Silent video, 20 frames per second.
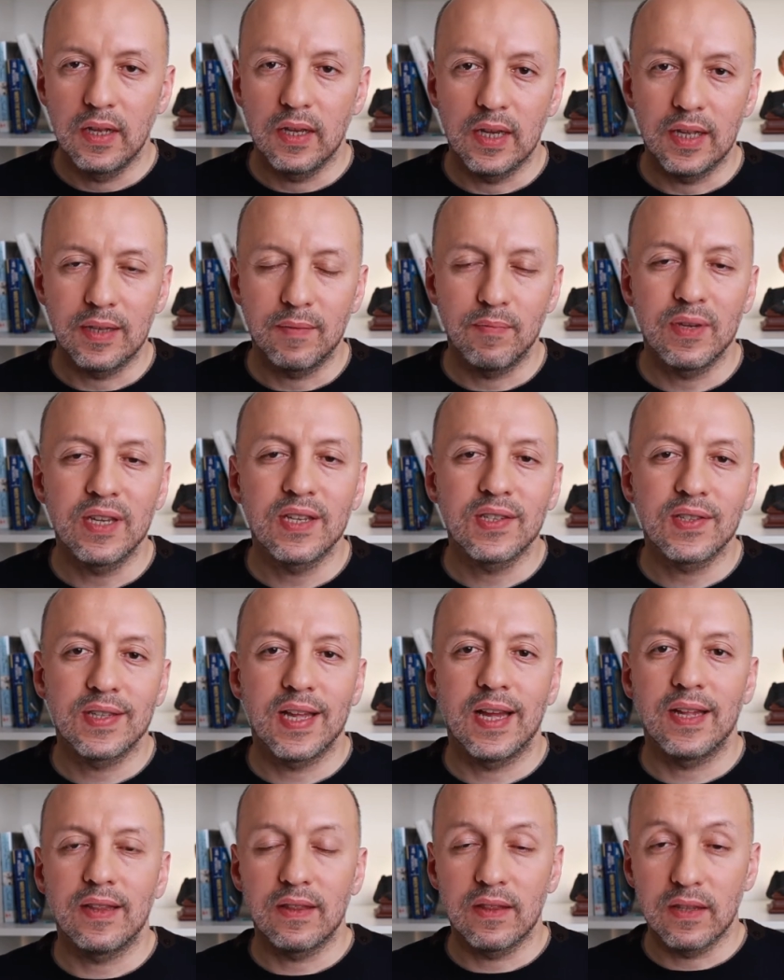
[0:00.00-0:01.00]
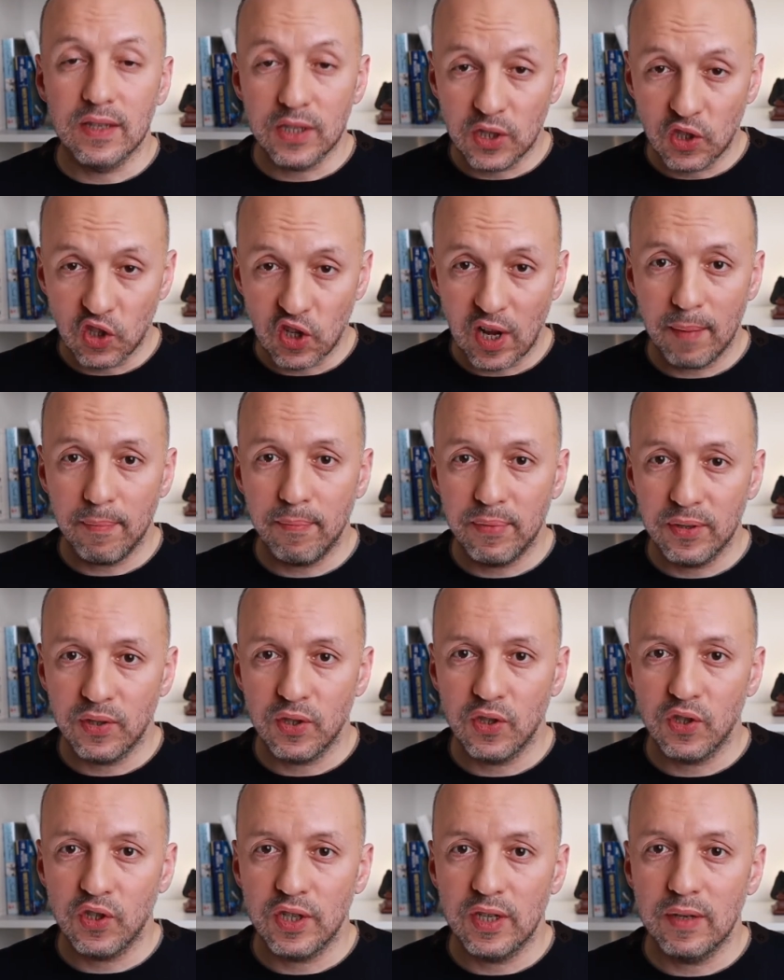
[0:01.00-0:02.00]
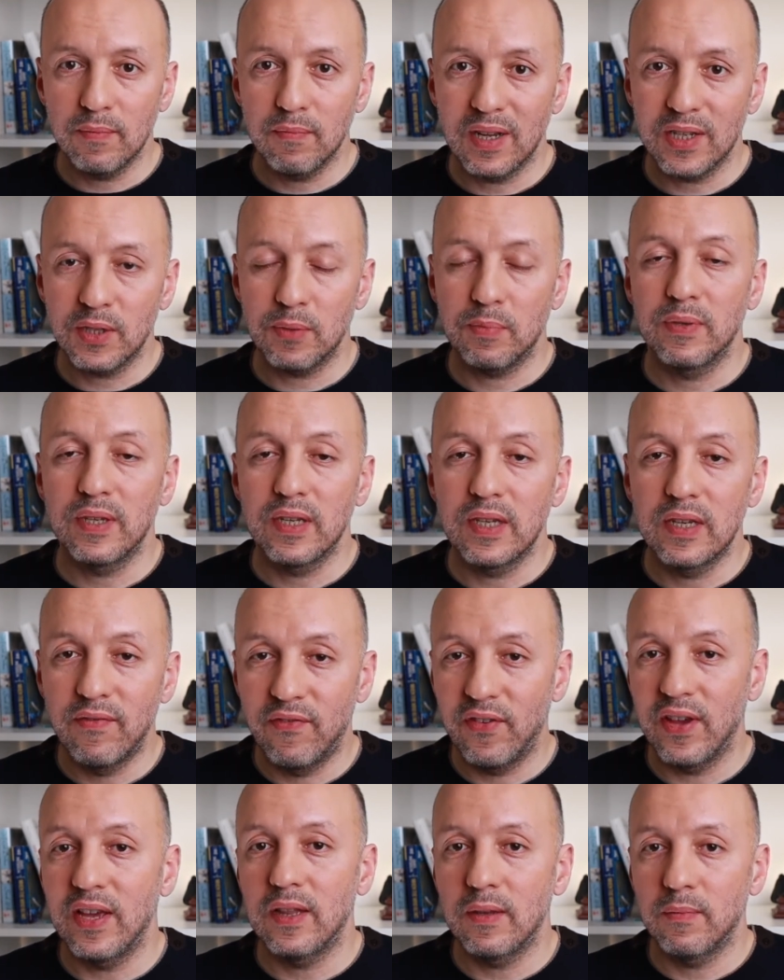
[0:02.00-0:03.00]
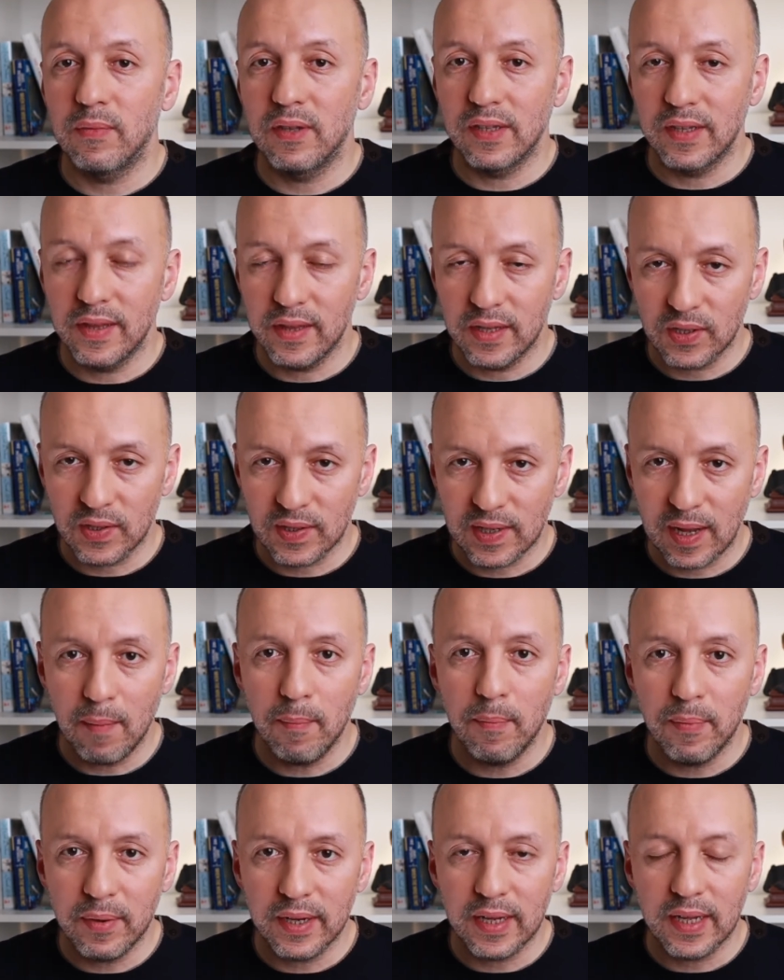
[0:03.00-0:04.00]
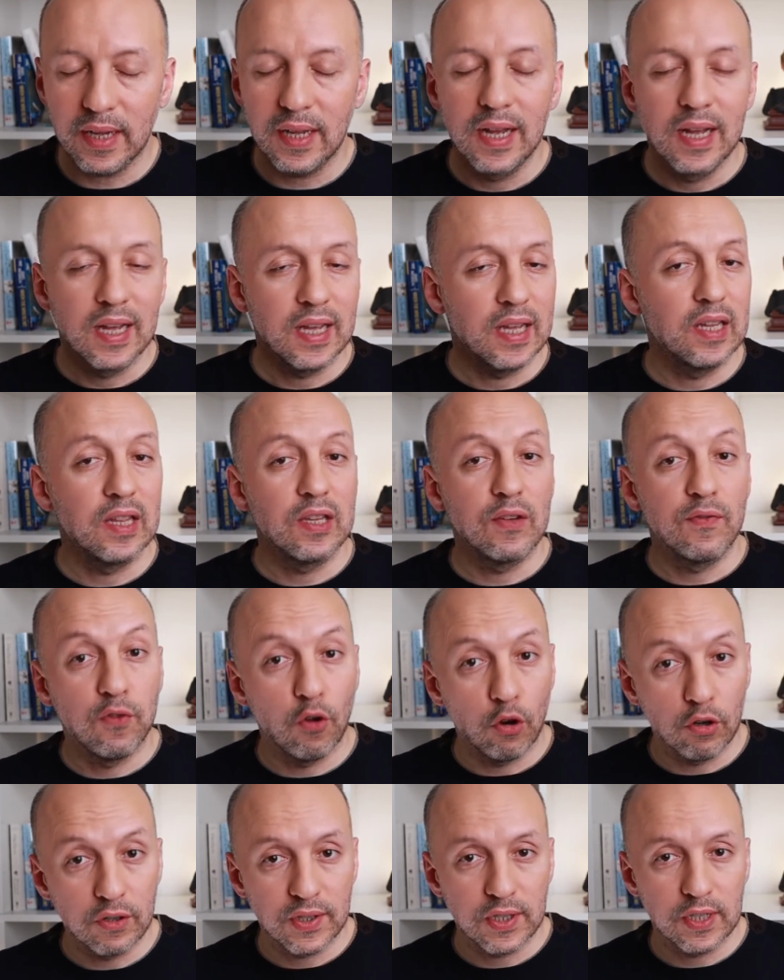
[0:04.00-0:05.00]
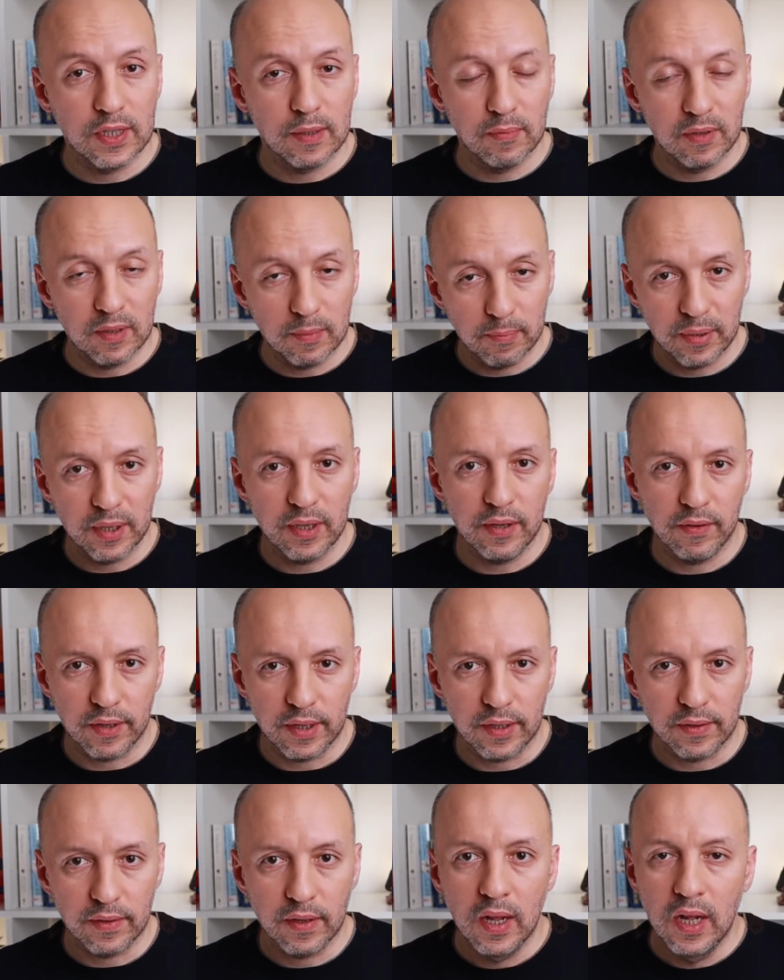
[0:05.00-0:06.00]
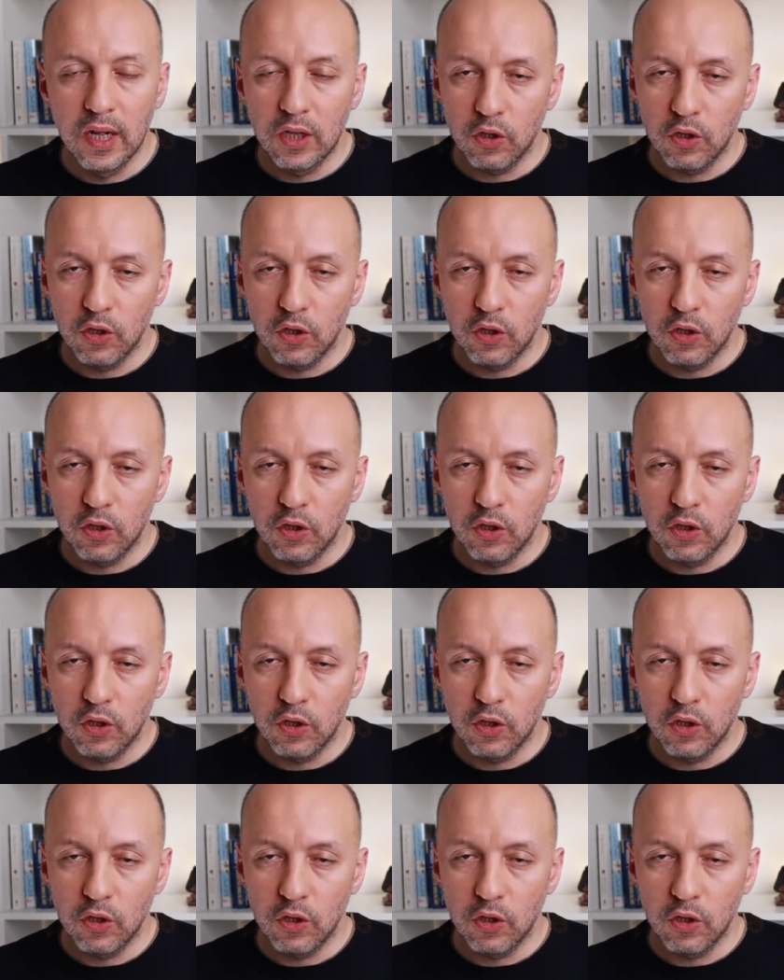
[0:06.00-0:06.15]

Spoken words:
It means that this job position must be available in this company in the foreseeable period.